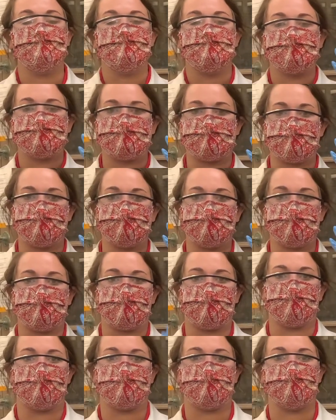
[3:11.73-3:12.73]
safety
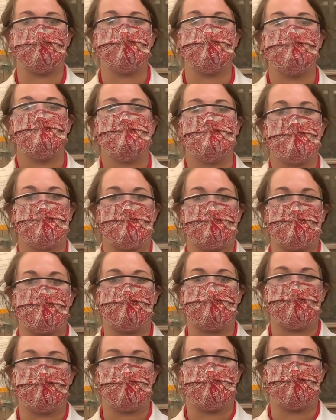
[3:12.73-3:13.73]
goggles, and
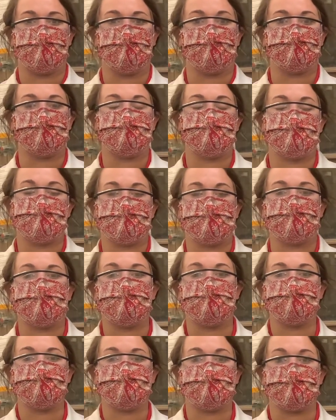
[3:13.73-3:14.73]
my gloves. That
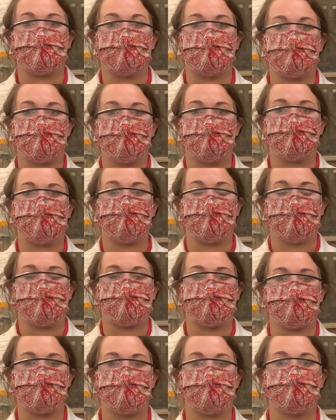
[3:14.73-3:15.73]
keeps the chemical
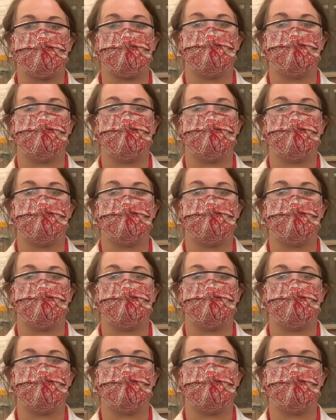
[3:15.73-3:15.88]
hazards from